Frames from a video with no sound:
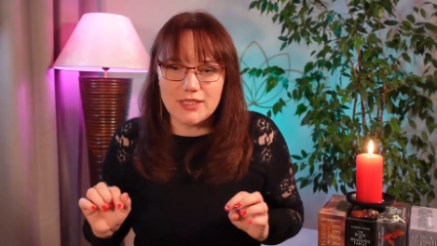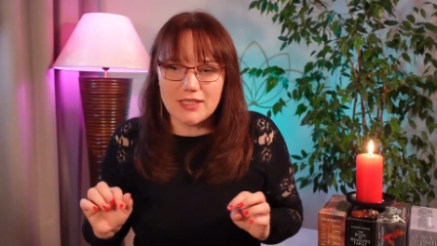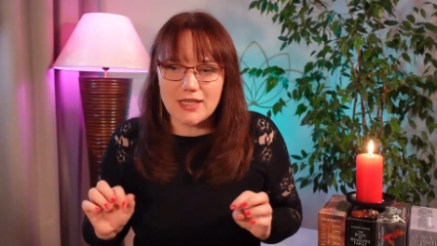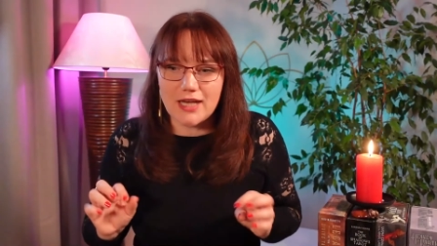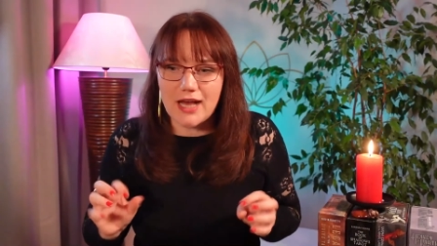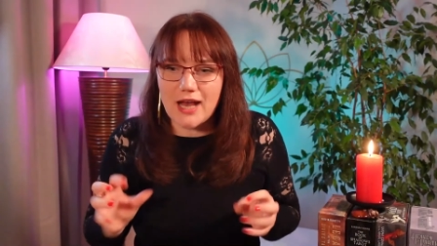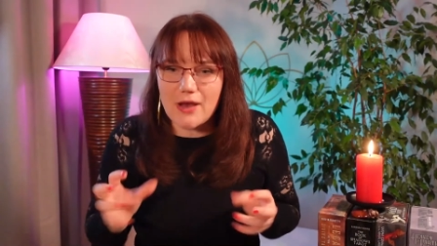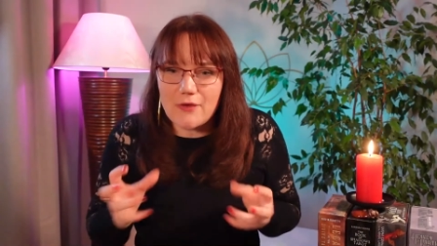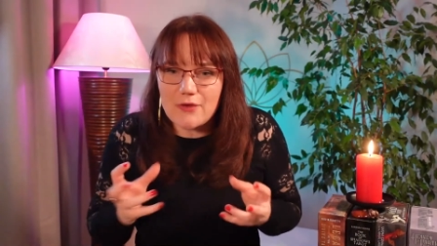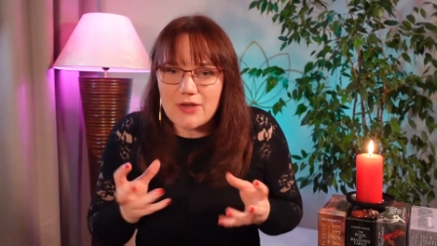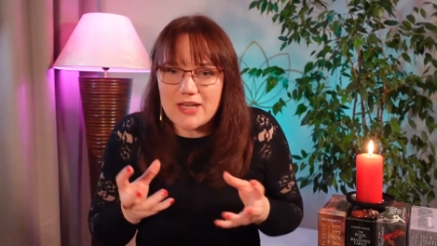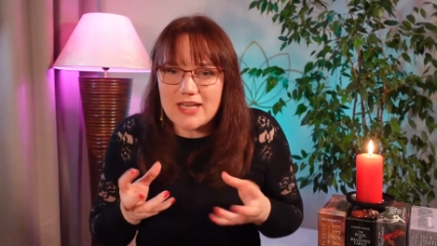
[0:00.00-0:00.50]

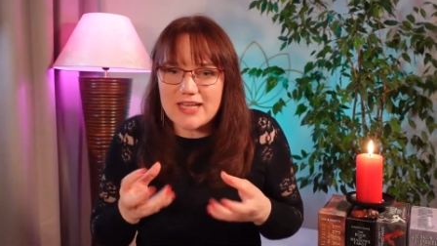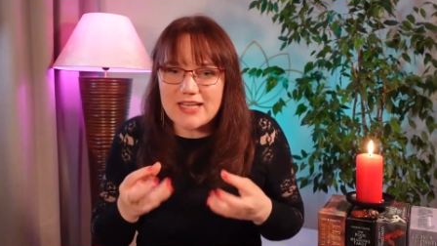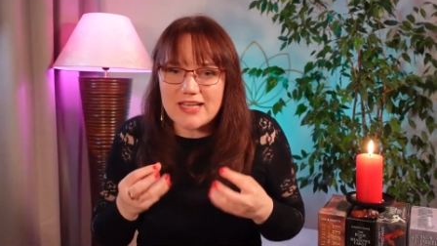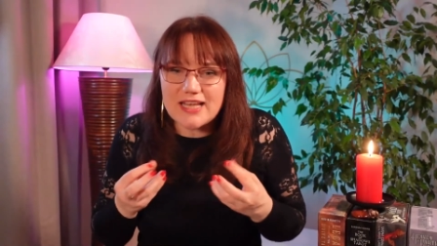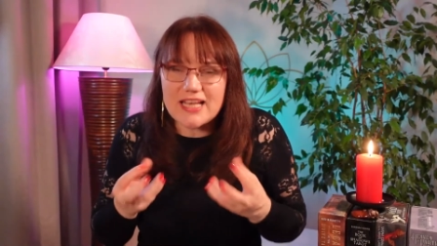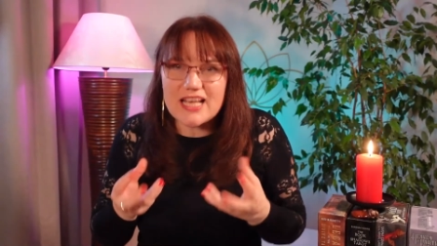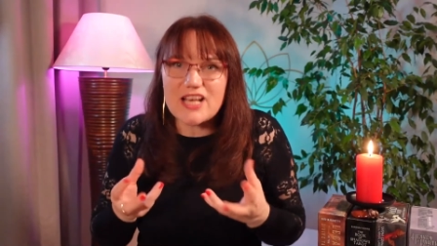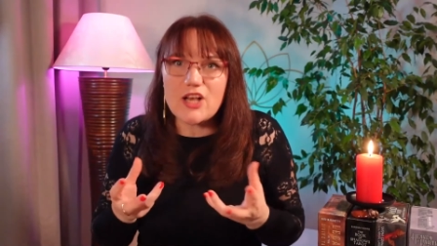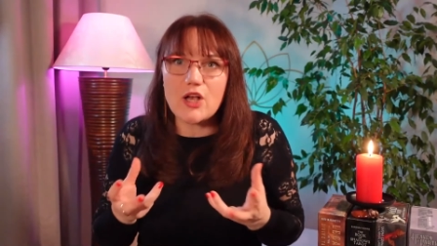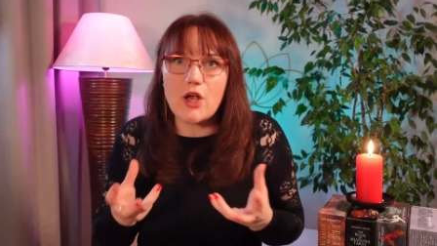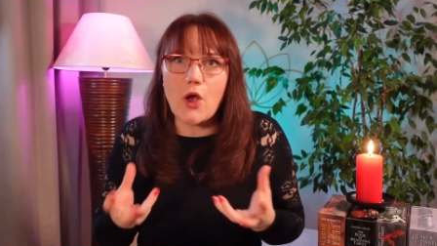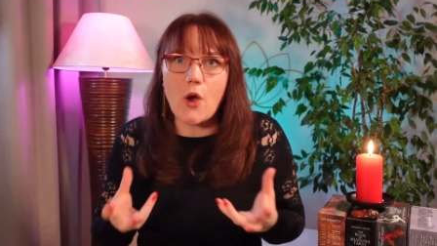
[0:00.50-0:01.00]
How can
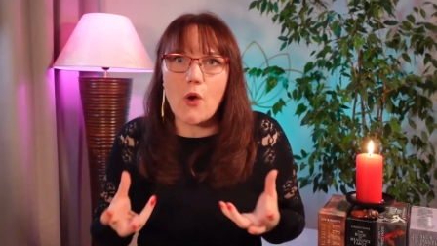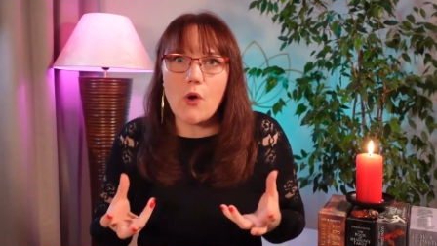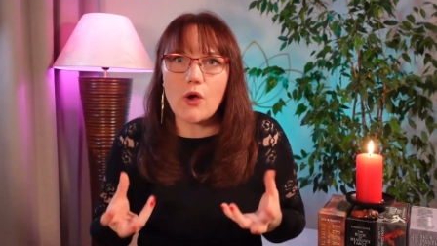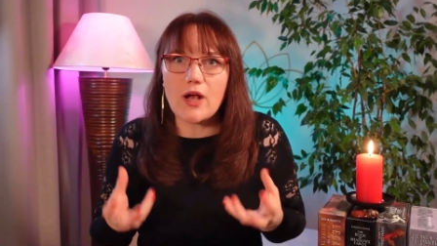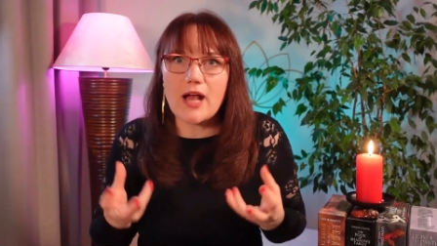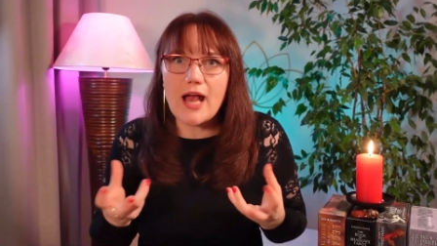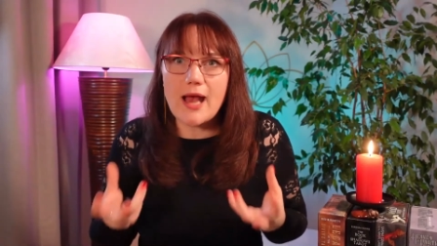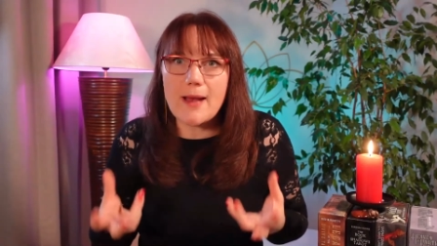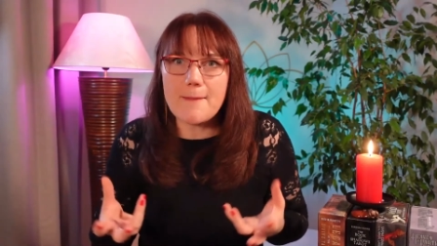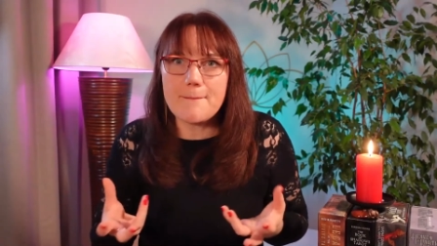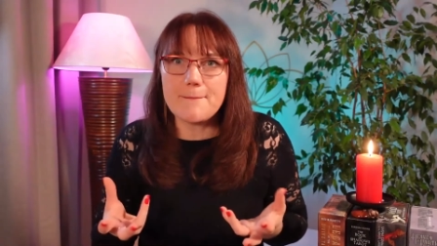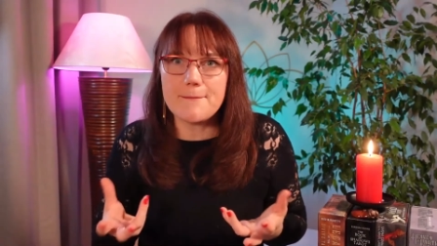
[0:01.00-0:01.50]
I
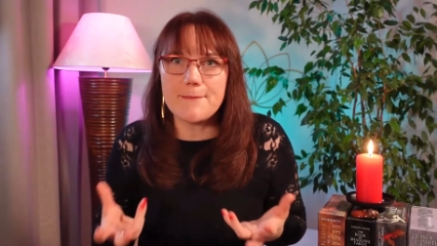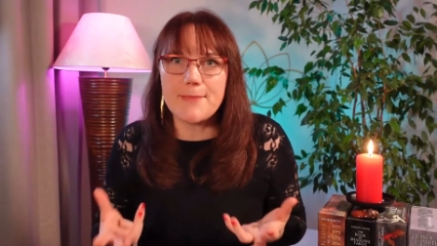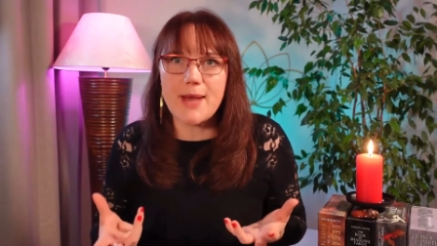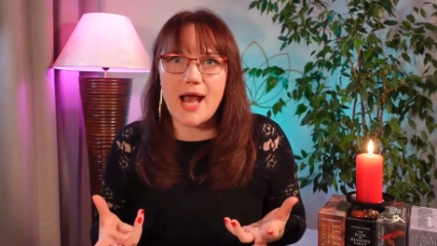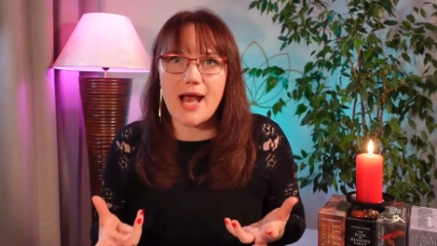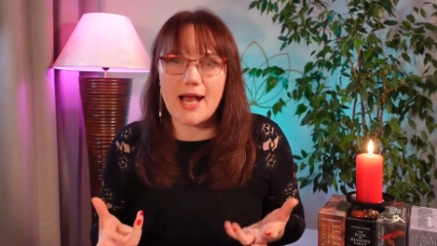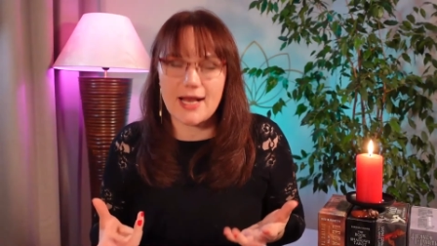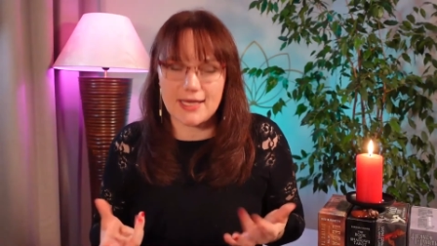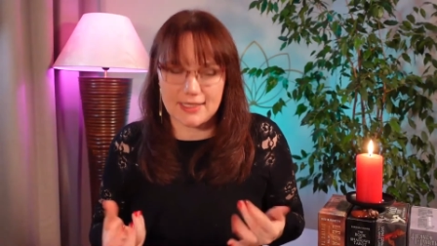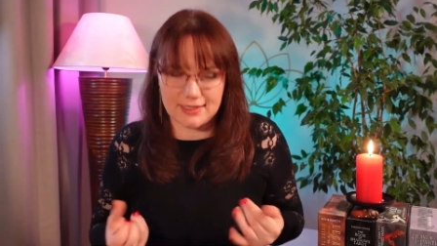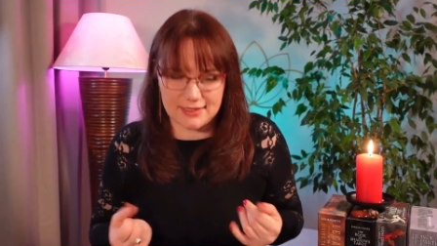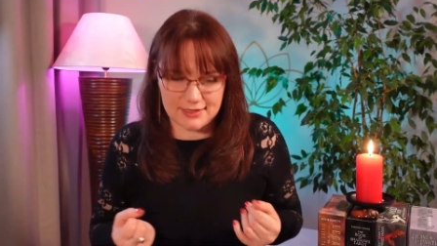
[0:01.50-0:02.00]
come
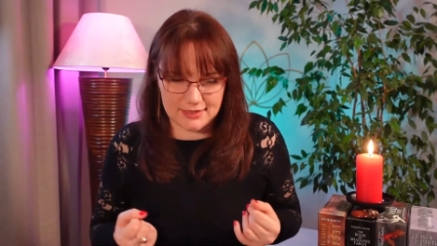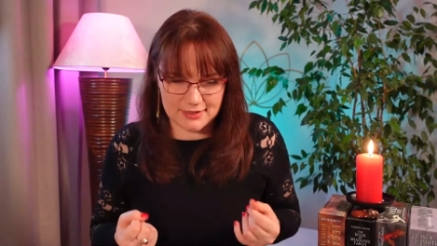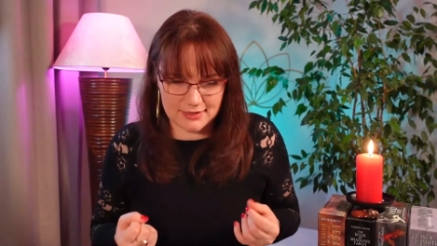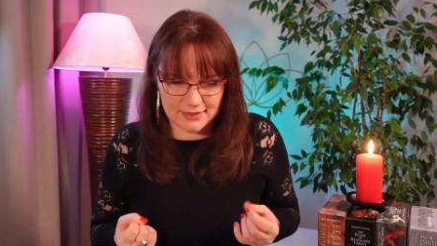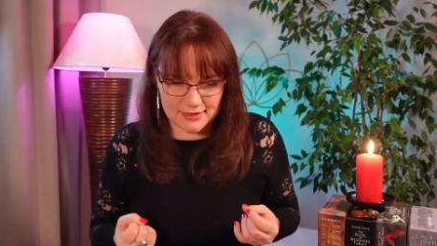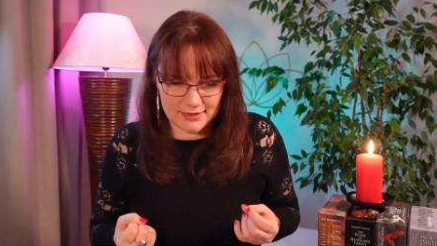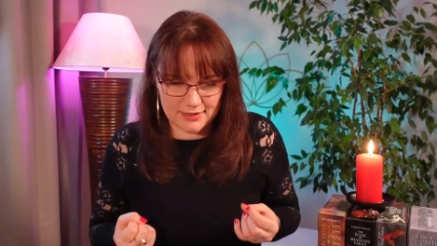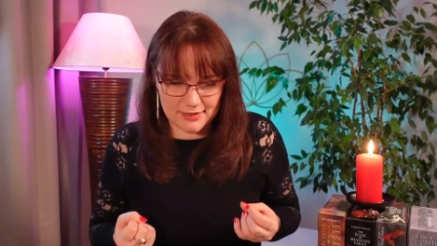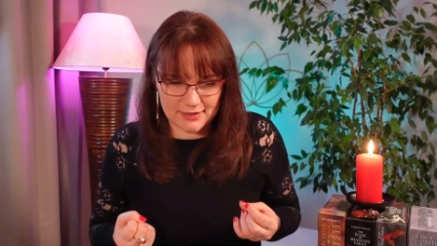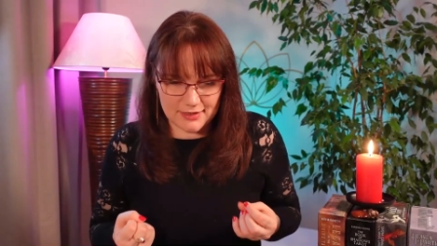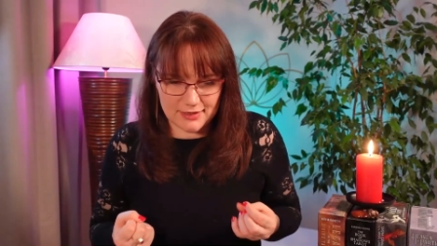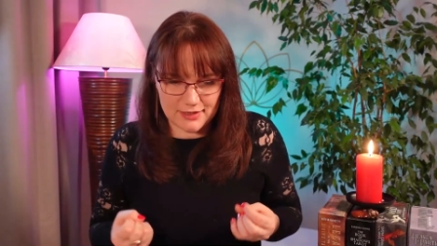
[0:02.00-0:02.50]
back?
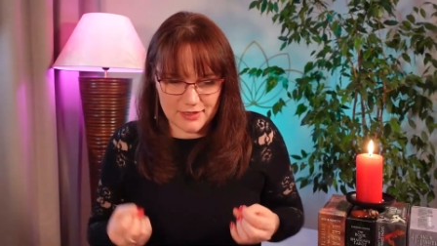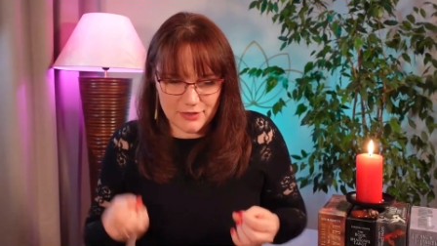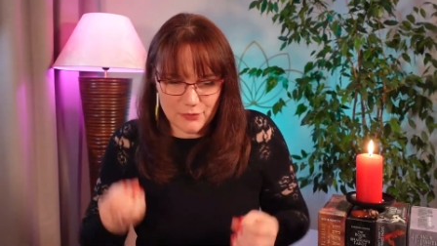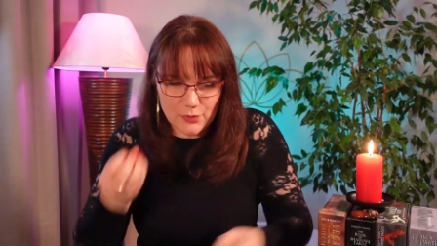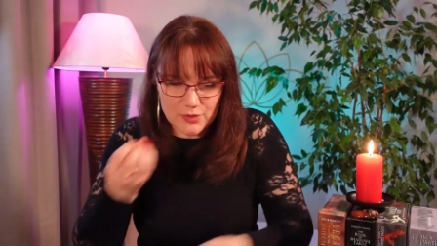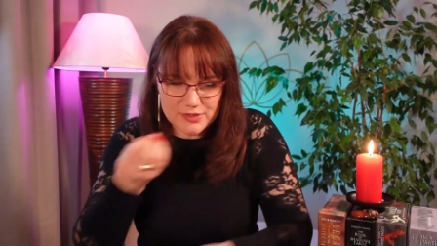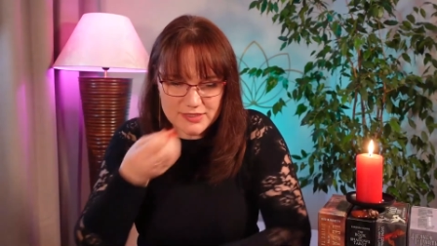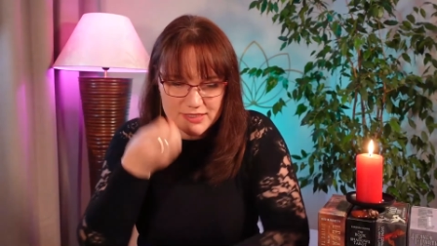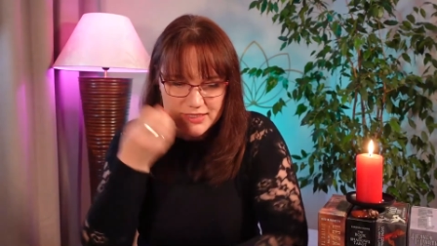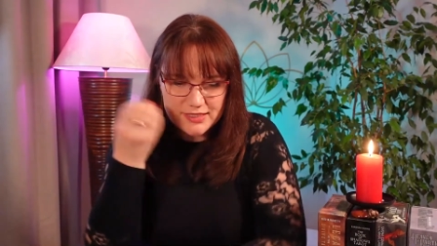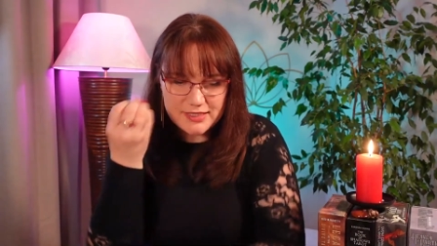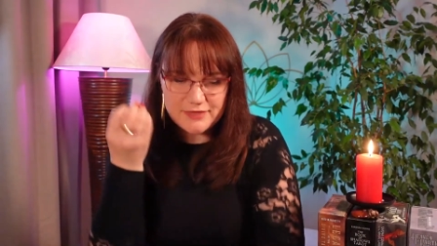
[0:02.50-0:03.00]

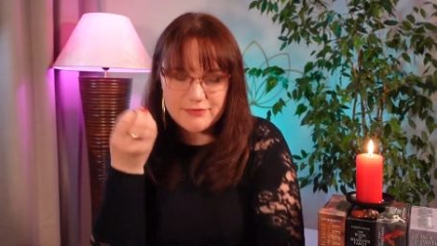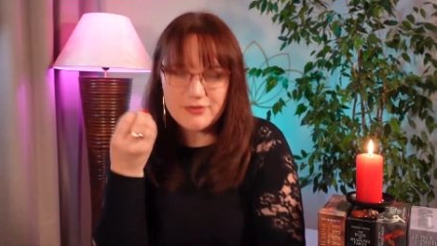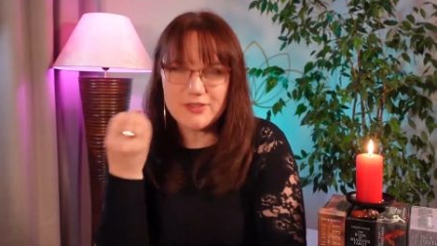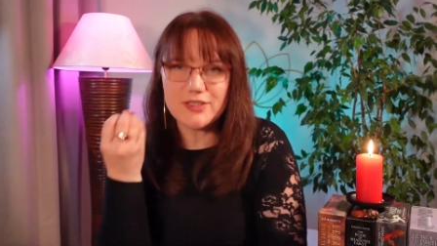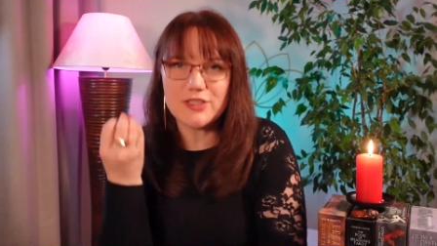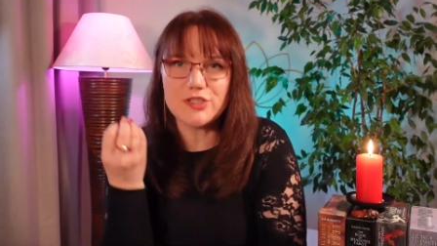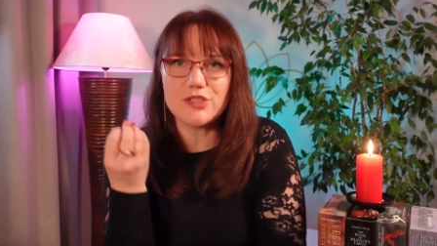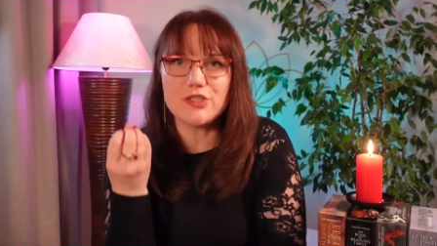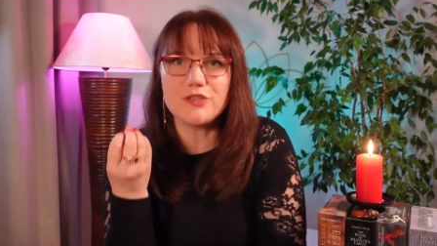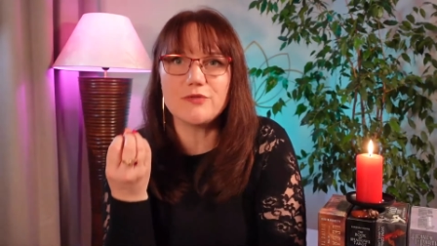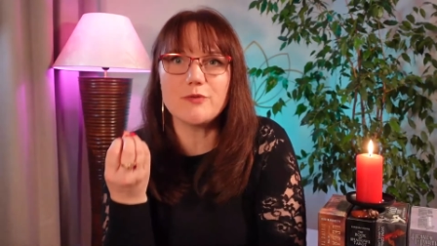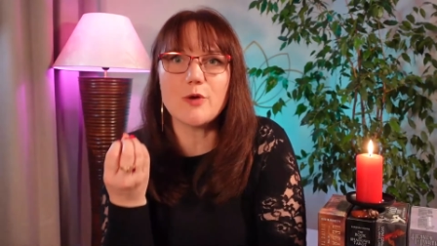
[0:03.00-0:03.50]
What's the definition